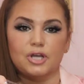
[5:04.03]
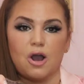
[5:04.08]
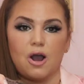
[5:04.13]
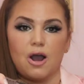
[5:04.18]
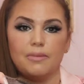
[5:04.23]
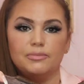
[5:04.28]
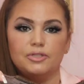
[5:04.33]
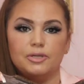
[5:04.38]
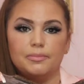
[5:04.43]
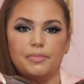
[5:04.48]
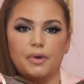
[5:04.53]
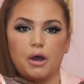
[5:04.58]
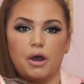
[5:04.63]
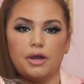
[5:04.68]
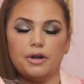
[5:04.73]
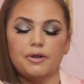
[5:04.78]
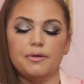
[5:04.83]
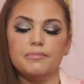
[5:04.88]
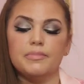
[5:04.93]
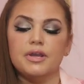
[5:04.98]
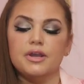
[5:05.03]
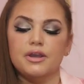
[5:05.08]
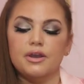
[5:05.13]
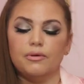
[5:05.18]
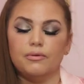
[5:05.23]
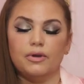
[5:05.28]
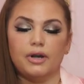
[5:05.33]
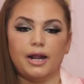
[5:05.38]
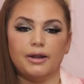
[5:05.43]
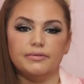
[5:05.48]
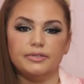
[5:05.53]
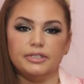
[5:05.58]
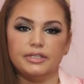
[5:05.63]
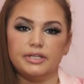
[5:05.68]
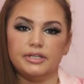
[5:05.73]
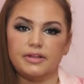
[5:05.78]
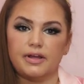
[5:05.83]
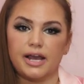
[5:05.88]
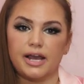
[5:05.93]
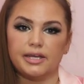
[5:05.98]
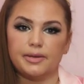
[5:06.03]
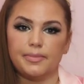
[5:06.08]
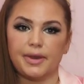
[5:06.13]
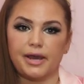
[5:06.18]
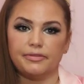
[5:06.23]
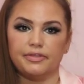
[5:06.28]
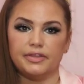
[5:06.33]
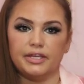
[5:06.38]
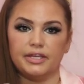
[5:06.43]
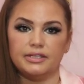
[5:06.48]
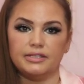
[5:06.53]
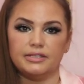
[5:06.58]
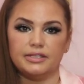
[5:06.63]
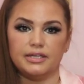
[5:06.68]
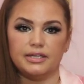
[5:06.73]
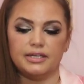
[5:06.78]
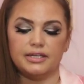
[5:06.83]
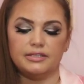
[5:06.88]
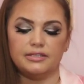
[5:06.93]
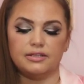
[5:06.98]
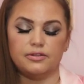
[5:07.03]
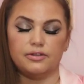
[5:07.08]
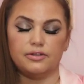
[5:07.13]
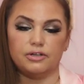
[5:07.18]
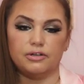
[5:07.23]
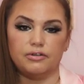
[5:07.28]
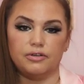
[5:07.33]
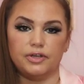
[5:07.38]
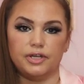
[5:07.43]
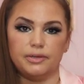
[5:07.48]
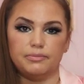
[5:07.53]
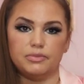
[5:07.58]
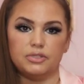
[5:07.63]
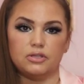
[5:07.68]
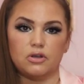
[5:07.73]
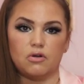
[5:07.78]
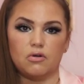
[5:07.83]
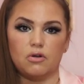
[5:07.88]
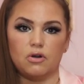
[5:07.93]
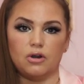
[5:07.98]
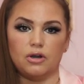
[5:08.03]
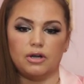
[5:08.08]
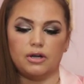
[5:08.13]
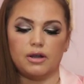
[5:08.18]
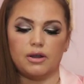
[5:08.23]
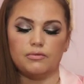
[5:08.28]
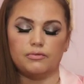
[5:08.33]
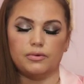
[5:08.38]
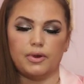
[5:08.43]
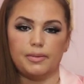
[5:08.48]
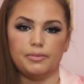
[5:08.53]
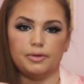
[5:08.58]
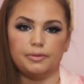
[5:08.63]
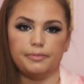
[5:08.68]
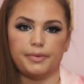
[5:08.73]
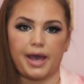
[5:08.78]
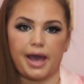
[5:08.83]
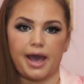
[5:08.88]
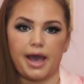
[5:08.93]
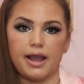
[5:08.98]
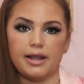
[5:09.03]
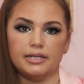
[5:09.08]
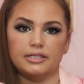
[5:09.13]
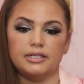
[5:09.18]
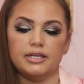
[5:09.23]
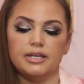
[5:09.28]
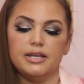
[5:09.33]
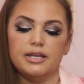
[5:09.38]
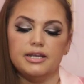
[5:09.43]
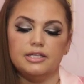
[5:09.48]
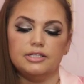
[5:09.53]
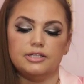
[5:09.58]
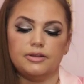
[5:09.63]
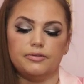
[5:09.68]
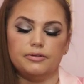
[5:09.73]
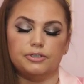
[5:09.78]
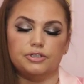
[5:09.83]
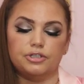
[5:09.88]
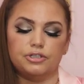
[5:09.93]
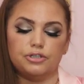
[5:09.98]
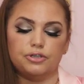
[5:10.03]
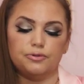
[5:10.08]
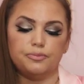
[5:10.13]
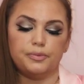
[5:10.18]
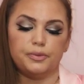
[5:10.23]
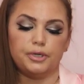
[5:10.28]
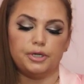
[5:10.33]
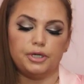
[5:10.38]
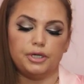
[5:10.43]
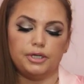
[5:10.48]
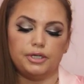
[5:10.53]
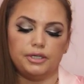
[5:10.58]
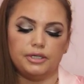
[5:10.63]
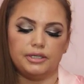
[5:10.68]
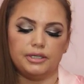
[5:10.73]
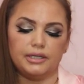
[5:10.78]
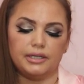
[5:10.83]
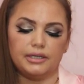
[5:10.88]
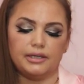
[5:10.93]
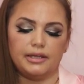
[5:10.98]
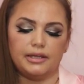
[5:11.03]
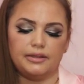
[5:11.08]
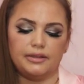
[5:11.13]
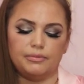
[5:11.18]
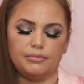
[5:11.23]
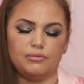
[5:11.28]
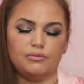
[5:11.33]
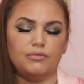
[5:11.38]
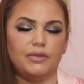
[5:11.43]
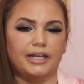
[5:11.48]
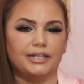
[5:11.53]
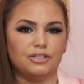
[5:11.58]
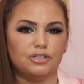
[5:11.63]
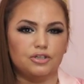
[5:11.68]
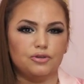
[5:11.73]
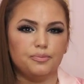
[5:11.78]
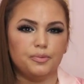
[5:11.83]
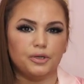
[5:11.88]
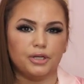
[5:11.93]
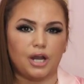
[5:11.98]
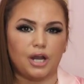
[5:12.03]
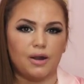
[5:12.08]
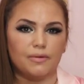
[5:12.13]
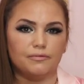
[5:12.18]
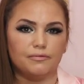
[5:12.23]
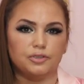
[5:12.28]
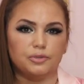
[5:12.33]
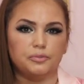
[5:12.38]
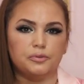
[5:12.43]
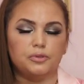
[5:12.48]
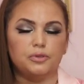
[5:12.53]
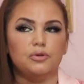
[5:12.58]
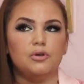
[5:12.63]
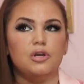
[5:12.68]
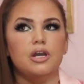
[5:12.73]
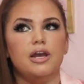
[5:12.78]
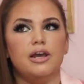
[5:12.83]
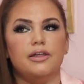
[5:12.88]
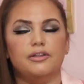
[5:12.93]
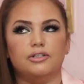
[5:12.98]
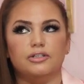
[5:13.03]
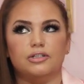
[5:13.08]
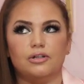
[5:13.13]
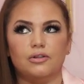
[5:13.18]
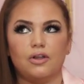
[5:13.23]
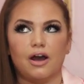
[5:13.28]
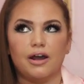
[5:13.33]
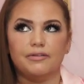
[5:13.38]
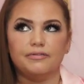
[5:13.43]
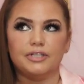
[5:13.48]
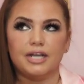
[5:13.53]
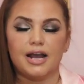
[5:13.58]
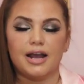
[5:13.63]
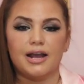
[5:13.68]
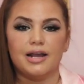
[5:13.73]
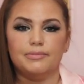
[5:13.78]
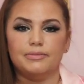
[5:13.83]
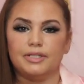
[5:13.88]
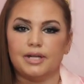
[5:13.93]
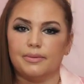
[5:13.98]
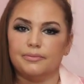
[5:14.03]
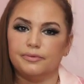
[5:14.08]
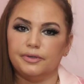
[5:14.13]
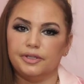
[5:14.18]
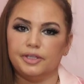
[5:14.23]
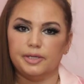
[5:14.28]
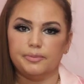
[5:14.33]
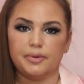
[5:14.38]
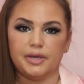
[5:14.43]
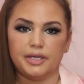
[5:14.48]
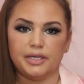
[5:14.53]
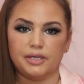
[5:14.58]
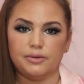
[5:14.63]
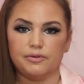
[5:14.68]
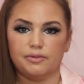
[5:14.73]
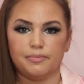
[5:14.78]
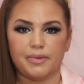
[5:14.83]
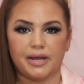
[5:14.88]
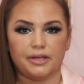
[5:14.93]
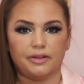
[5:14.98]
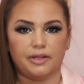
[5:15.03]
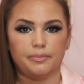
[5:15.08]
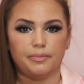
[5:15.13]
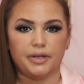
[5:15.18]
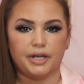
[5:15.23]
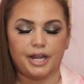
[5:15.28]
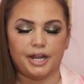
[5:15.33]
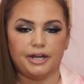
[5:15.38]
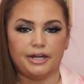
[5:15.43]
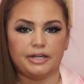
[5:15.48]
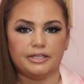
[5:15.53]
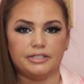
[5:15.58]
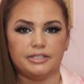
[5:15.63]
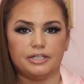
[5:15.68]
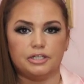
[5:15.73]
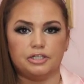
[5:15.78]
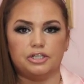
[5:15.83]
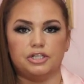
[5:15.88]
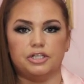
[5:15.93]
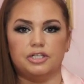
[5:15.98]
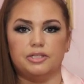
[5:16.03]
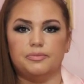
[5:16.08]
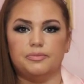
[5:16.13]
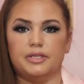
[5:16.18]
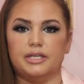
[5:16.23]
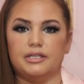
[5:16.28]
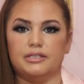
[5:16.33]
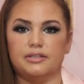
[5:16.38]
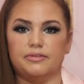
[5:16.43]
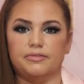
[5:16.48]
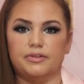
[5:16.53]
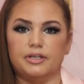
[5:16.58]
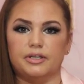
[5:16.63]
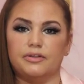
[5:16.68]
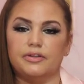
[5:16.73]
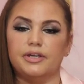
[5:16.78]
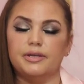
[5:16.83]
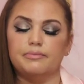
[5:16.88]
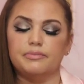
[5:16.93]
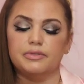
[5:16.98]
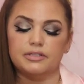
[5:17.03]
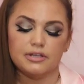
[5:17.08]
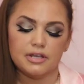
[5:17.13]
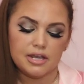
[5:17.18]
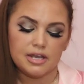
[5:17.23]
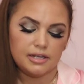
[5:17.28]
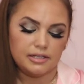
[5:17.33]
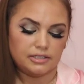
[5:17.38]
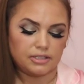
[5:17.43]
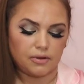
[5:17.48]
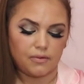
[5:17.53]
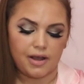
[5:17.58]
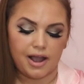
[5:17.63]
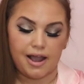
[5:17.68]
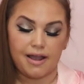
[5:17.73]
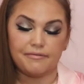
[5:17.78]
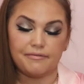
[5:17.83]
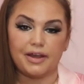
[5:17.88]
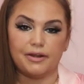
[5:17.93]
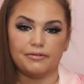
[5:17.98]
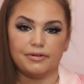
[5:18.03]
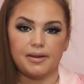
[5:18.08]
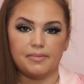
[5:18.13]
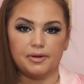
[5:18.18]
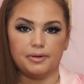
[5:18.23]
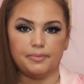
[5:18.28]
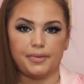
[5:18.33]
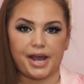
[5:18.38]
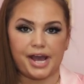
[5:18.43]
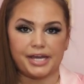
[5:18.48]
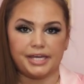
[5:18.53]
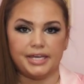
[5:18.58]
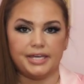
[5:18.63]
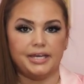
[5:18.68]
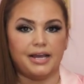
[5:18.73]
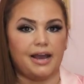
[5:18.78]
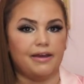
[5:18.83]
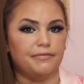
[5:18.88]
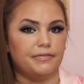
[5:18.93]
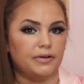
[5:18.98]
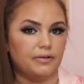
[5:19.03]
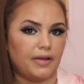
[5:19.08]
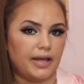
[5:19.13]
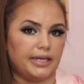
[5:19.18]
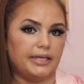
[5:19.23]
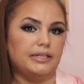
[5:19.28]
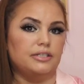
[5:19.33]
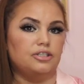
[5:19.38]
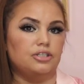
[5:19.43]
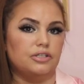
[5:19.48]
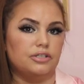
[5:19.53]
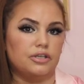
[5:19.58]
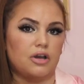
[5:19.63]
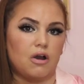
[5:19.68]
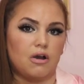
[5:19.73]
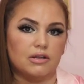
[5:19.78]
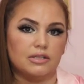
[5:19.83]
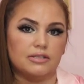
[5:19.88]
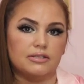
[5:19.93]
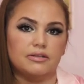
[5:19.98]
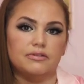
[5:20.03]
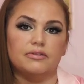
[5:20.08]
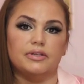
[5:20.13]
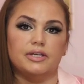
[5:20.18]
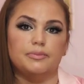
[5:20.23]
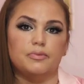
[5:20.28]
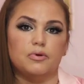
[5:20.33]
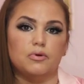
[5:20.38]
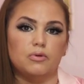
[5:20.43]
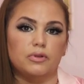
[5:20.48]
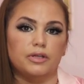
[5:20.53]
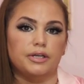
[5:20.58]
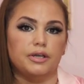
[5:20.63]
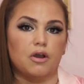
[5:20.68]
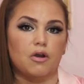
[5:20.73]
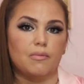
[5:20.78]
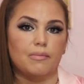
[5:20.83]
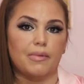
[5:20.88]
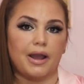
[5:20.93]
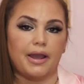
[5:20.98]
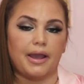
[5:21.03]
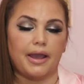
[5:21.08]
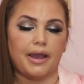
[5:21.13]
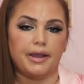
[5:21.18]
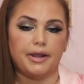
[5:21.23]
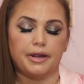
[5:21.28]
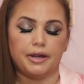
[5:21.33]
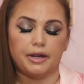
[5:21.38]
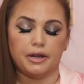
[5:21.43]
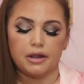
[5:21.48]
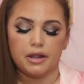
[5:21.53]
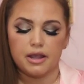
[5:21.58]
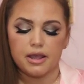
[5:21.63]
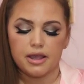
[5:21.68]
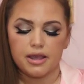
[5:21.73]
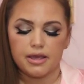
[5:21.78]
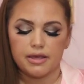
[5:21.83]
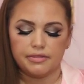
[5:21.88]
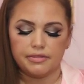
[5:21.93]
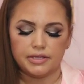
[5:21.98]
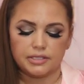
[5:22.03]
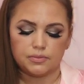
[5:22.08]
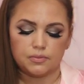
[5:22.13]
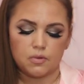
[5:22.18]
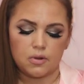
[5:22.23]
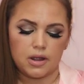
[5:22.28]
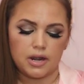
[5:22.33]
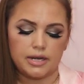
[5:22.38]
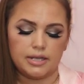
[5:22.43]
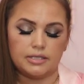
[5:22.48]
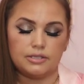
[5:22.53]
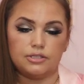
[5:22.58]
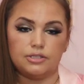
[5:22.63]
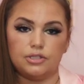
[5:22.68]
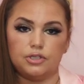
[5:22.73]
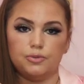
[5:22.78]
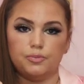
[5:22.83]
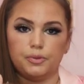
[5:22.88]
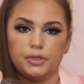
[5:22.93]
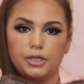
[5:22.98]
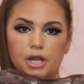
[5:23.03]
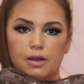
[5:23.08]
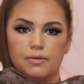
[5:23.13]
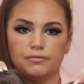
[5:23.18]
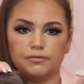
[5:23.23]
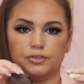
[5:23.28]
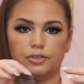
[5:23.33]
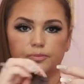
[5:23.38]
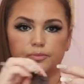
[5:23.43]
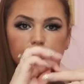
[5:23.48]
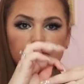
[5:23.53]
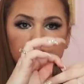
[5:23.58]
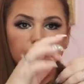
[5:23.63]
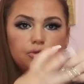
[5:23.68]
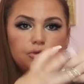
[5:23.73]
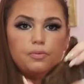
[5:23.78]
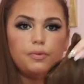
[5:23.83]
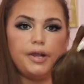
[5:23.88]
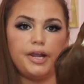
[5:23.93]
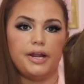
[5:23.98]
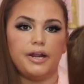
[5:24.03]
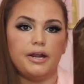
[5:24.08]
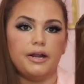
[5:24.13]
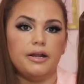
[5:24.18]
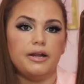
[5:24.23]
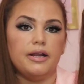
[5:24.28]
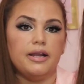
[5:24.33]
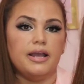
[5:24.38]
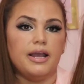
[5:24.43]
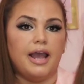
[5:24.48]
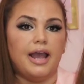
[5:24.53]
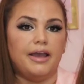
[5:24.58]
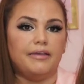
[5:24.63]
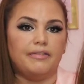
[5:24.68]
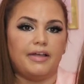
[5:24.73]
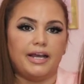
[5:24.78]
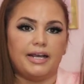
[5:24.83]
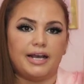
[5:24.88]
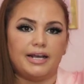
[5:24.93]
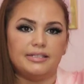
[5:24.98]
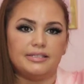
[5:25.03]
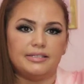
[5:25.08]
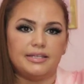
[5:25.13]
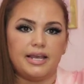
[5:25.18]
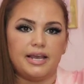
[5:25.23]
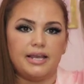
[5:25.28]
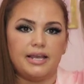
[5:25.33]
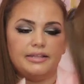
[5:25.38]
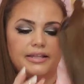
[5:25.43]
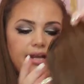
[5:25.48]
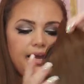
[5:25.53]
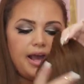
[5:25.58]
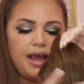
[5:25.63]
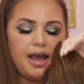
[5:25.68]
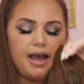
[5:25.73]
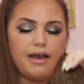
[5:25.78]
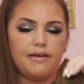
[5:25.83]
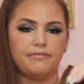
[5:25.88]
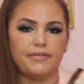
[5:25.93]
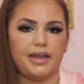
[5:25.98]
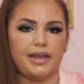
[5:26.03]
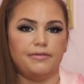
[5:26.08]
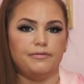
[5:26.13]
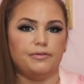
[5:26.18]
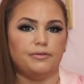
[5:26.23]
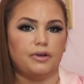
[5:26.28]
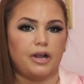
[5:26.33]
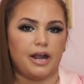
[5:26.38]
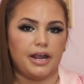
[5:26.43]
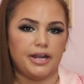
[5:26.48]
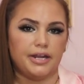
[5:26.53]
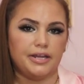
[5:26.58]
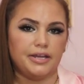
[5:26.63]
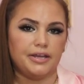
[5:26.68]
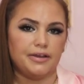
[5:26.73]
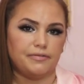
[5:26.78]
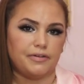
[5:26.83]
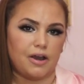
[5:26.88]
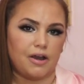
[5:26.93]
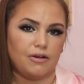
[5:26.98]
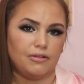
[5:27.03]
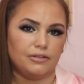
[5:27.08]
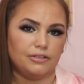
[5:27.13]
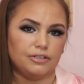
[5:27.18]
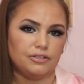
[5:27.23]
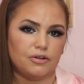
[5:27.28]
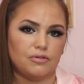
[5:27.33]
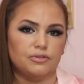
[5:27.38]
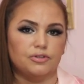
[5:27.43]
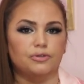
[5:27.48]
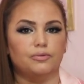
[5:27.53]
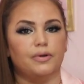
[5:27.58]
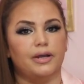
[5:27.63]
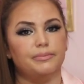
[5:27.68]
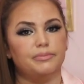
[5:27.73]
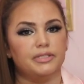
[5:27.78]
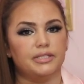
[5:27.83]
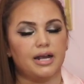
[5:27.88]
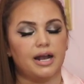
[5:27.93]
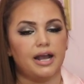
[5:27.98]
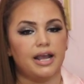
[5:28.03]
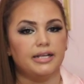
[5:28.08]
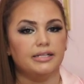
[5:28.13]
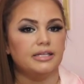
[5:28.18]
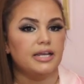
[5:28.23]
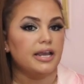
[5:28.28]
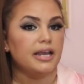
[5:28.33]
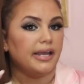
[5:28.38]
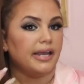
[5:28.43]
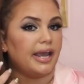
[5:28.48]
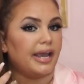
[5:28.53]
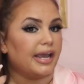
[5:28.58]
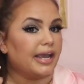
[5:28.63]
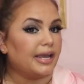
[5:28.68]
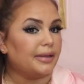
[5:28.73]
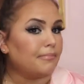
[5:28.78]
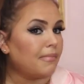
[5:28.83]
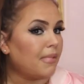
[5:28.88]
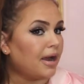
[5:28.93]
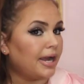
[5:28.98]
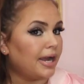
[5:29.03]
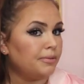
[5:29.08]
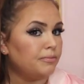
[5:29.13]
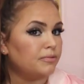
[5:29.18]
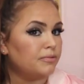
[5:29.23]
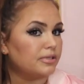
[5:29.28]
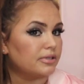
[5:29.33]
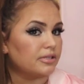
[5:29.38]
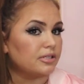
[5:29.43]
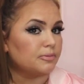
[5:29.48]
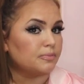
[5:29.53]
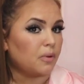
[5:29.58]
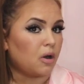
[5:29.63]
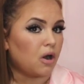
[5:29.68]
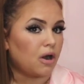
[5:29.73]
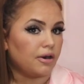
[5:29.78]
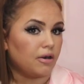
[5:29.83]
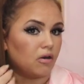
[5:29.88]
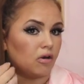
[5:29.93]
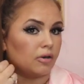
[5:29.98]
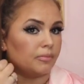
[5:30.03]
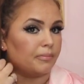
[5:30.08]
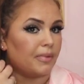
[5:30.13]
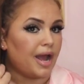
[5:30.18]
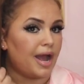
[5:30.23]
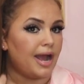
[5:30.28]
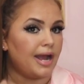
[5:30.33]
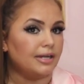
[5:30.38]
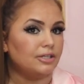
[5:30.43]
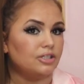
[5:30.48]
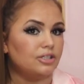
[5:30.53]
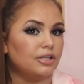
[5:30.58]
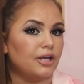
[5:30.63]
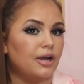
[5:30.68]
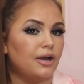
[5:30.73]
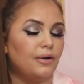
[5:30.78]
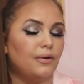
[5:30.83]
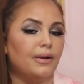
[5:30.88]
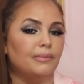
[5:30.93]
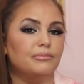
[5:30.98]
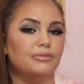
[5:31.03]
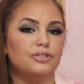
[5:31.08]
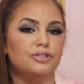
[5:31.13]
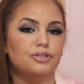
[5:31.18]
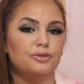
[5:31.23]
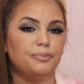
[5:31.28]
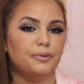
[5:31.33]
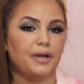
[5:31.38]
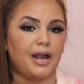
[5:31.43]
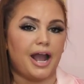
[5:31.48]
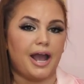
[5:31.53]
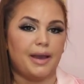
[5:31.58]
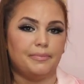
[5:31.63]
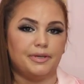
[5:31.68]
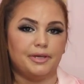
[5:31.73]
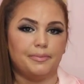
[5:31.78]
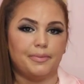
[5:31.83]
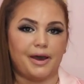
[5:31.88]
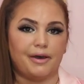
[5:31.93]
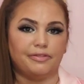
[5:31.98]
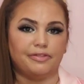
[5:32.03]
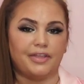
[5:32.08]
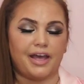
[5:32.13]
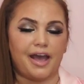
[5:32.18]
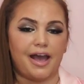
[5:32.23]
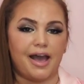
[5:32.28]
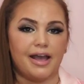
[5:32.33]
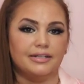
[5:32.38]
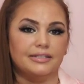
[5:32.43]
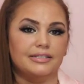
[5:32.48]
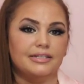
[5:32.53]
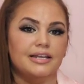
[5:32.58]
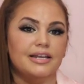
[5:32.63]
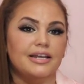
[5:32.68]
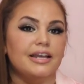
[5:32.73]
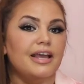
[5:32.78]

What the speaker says: top to bottom. What I really like about this is their clips are rubber backed, so they're super comfortable. There's a lot of times I'm really picky with my clip-in hair extensions because if the clips don't have that rubber backing, I feel like it's just constantly pulling on my hair. This one is super comfortable to wear, and like I said, they have a variety of colors on their website, and mine was a spot-on match, so I'm super happy about that.